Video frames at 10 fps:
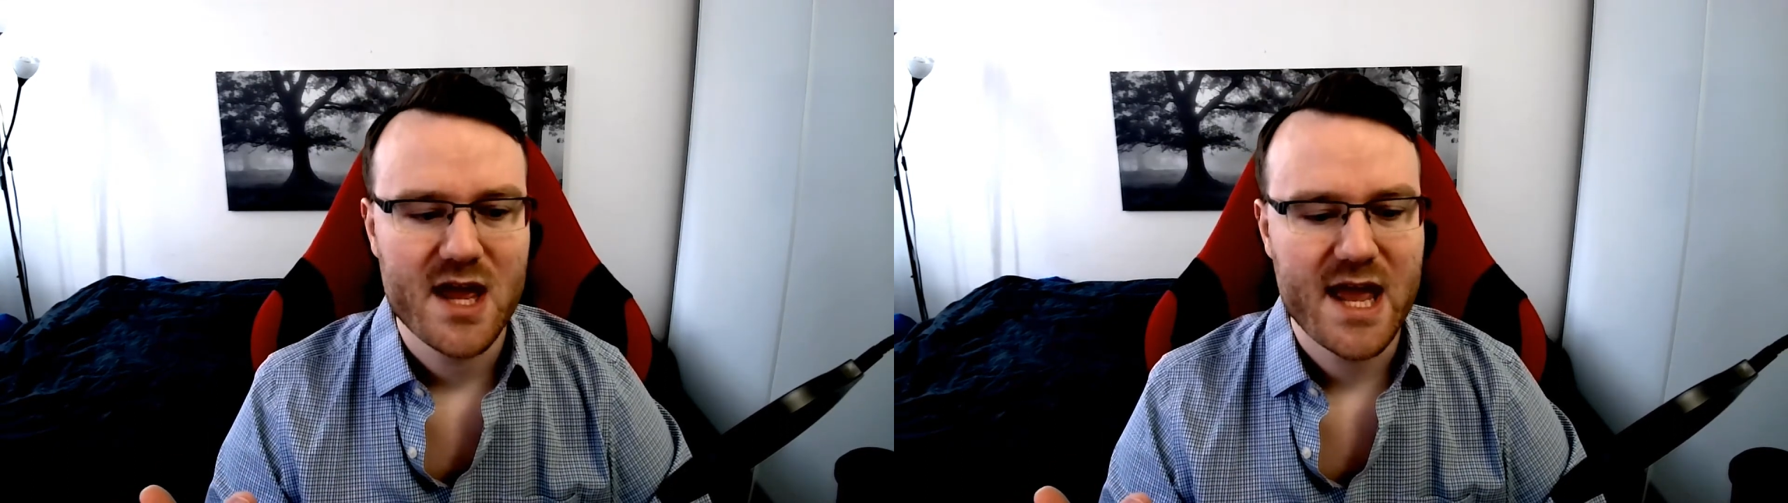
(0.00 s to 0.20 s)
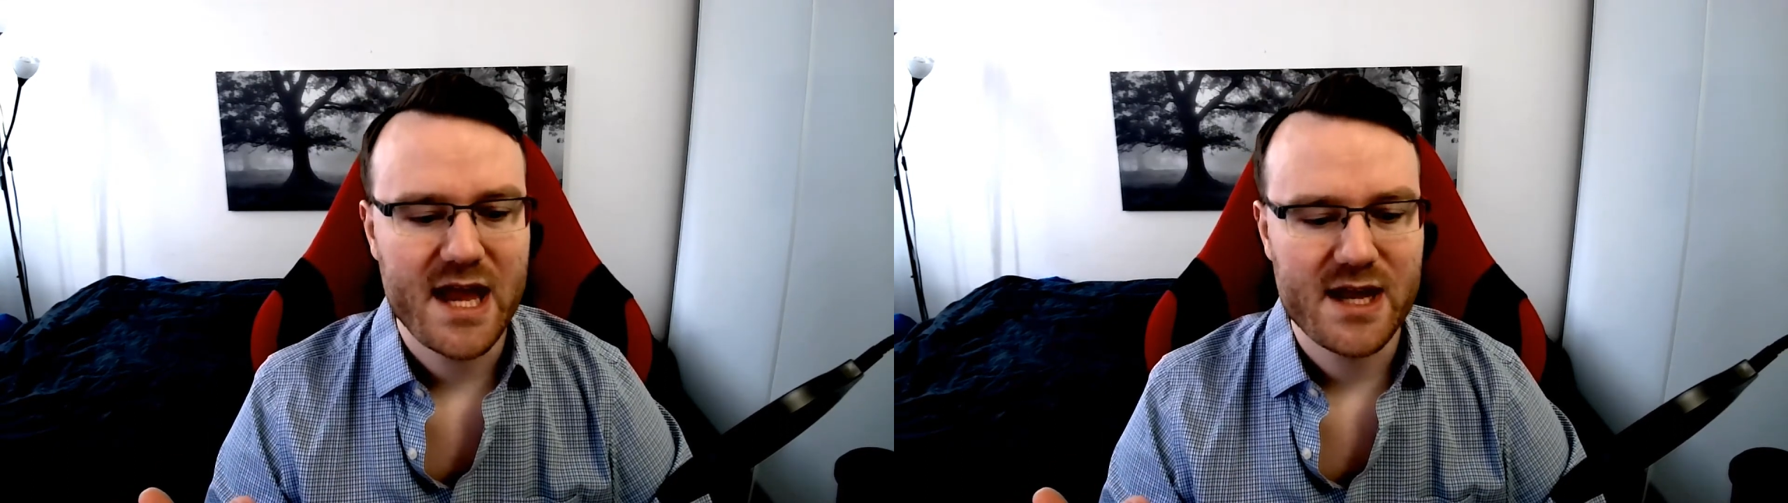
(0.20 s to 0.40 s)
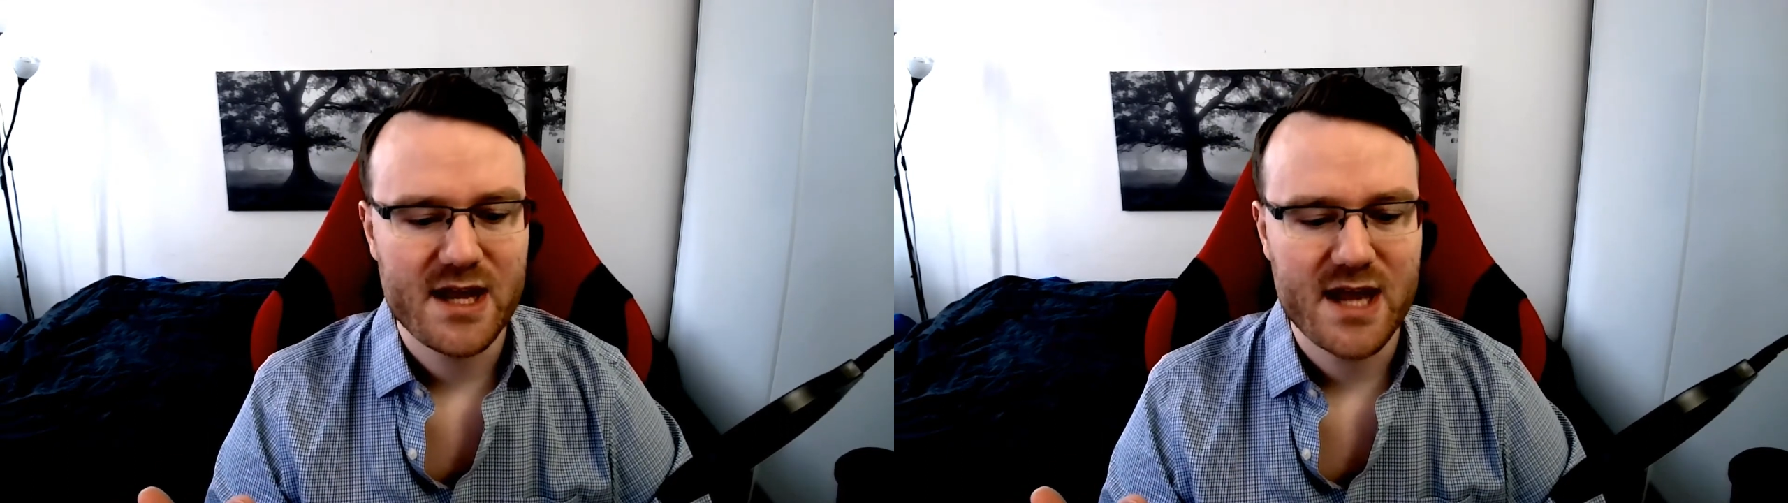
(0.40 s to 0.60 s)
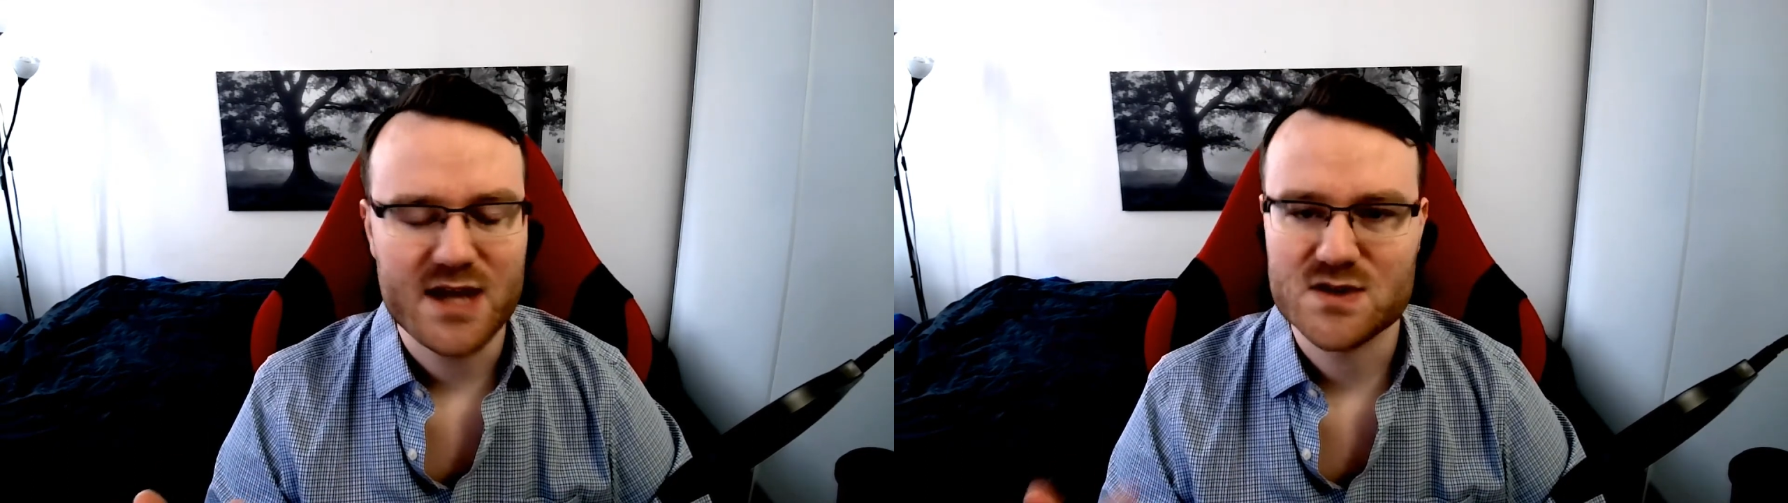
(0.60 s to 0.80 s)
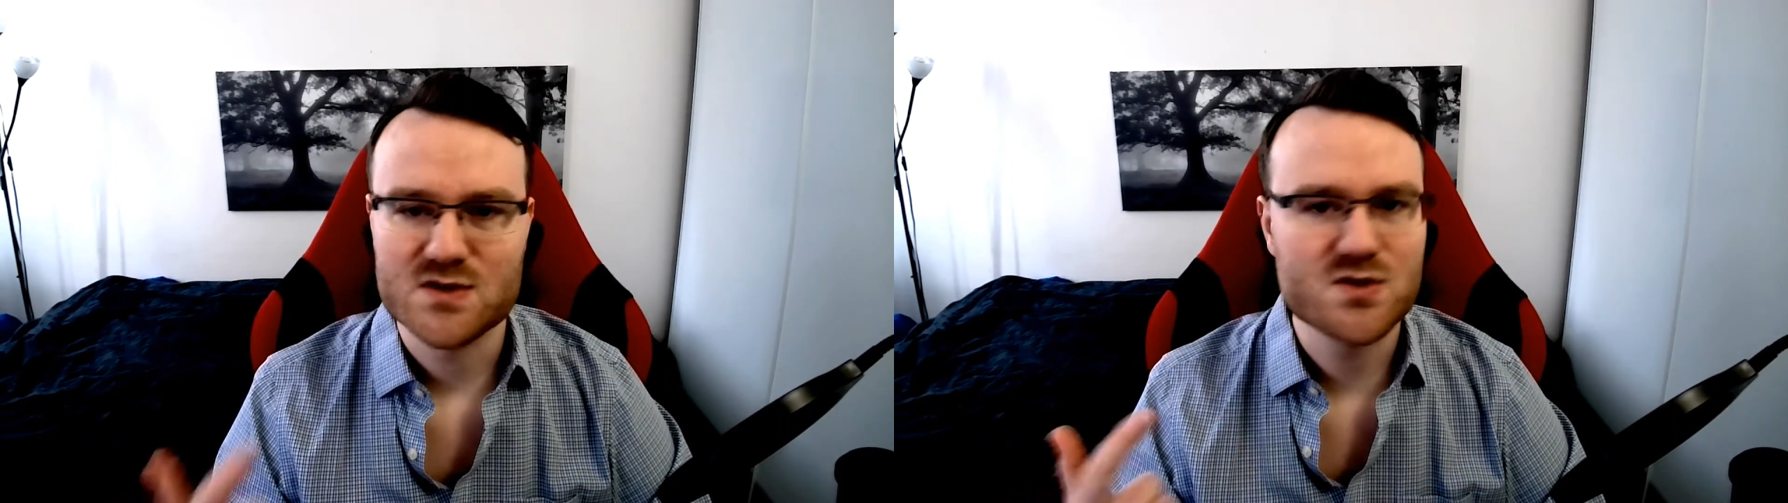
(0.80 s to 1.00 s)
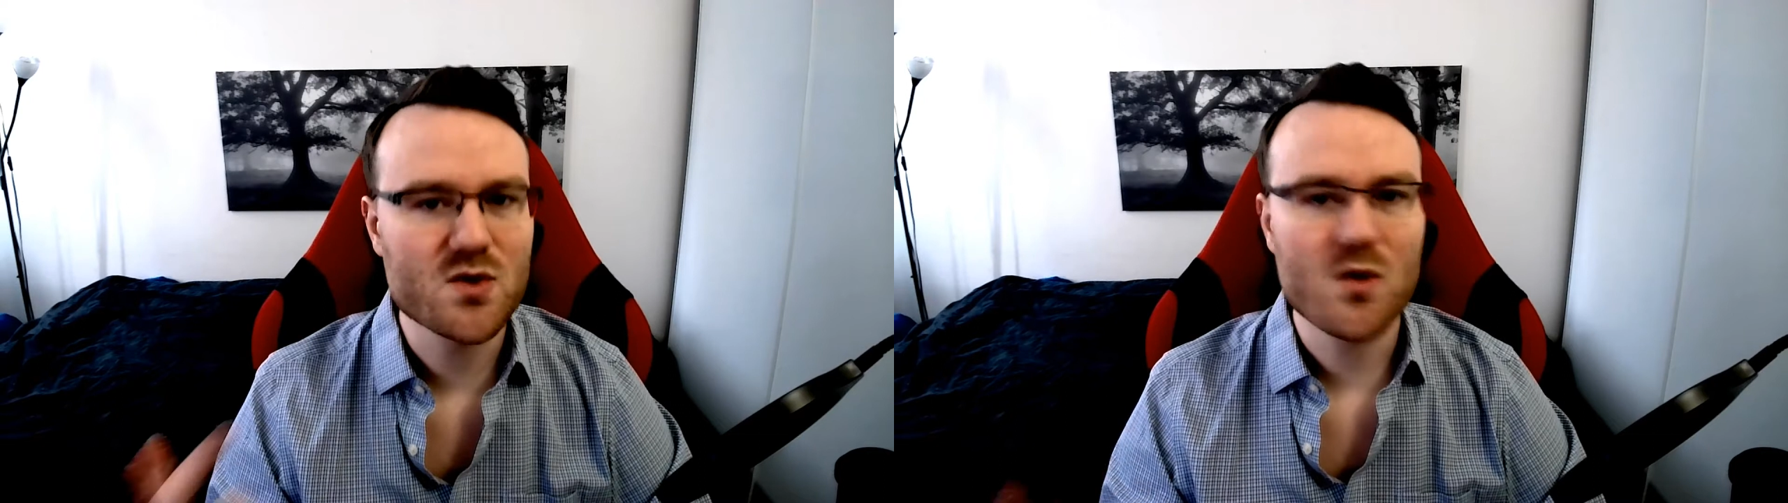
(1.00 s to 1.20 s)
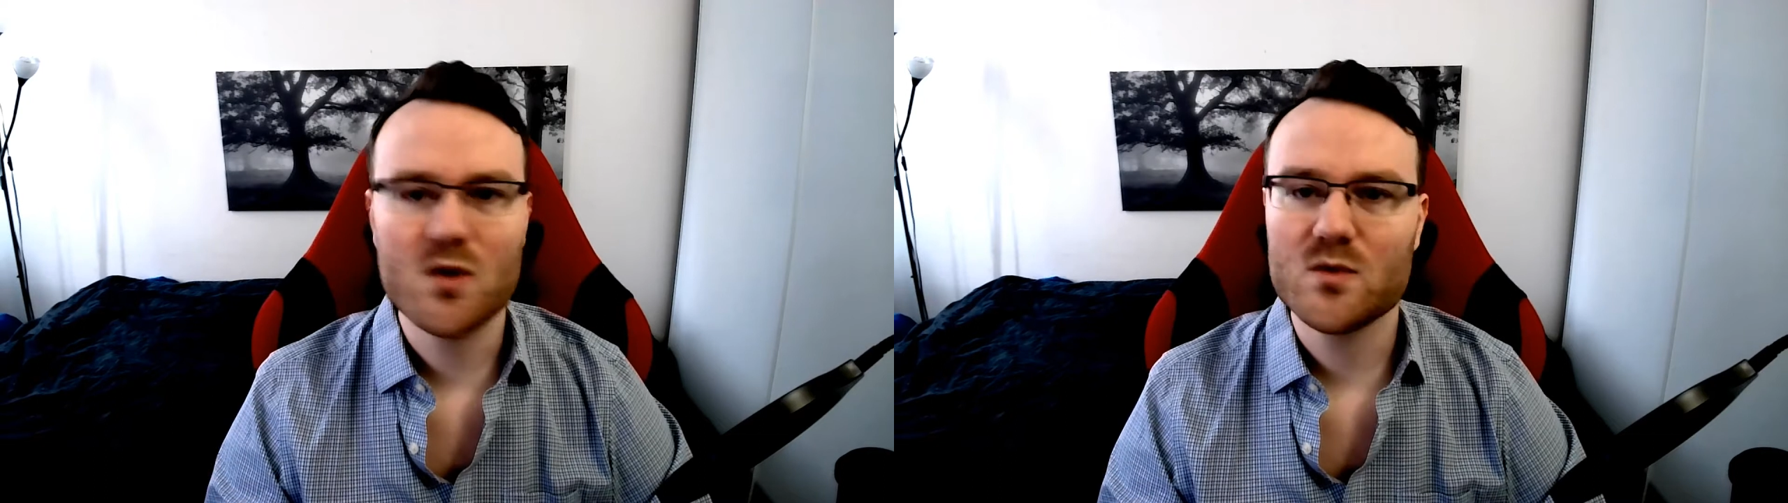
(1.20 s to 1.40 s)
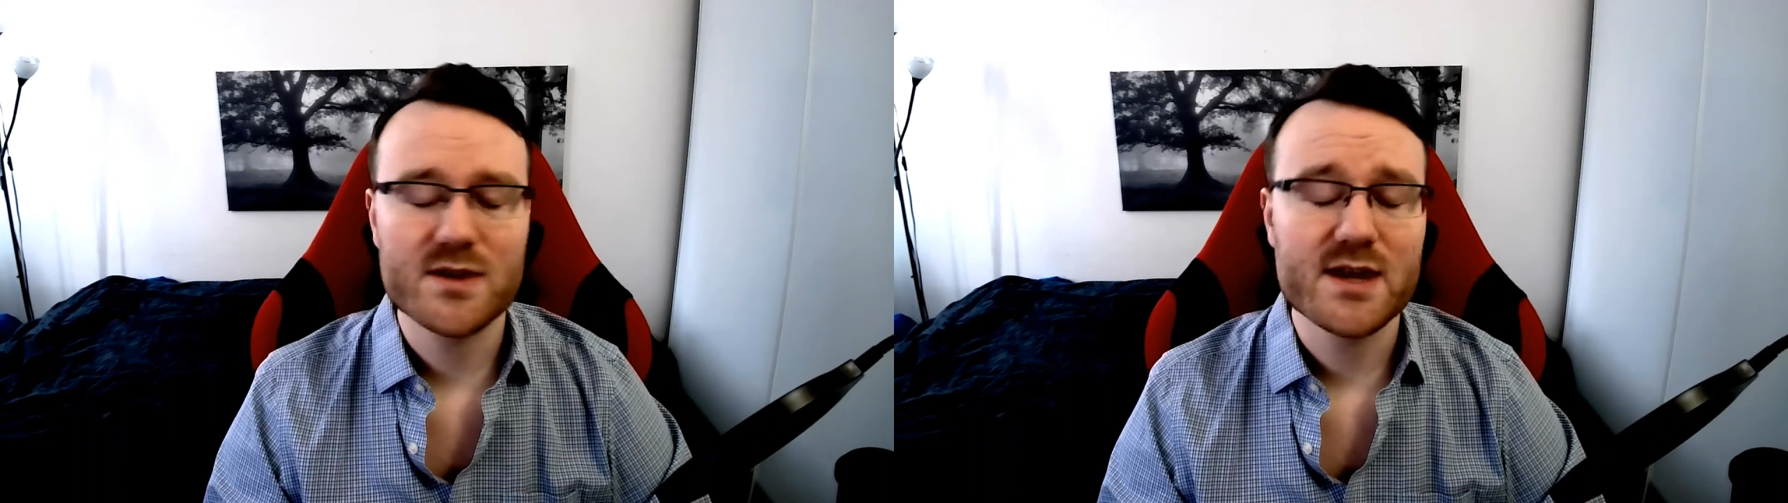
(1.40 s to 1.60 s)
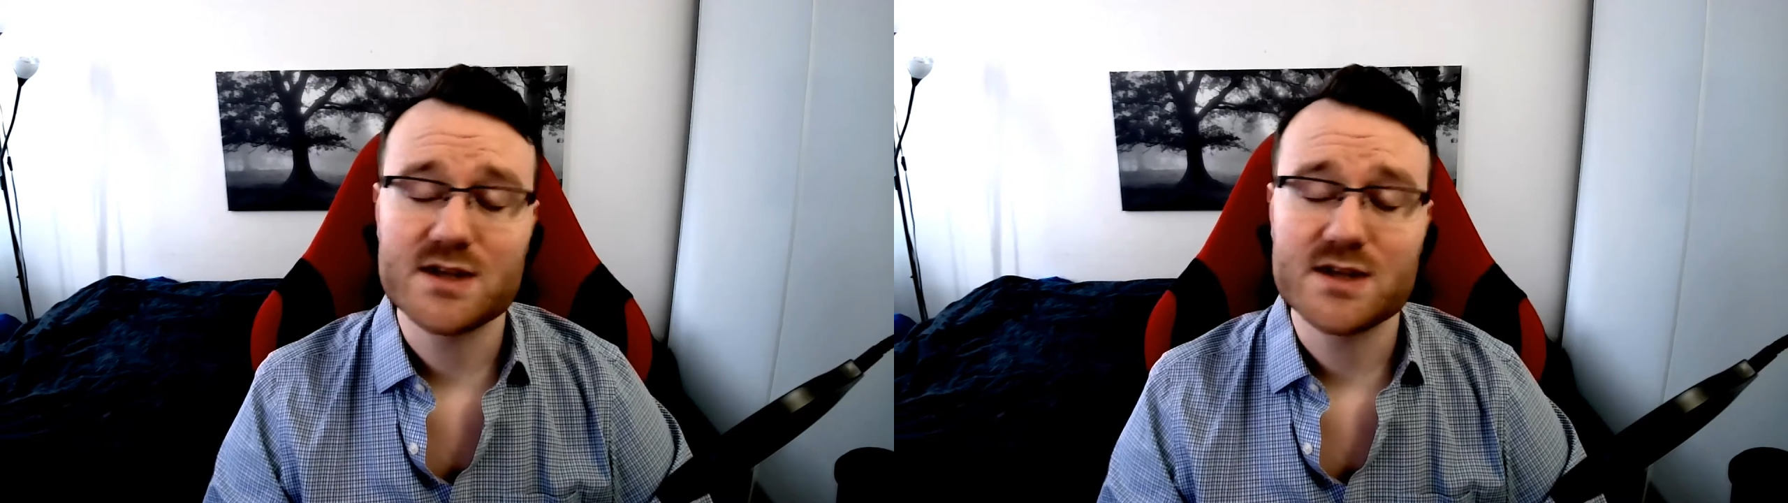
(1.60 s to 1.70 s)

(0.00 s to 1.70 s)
a store with a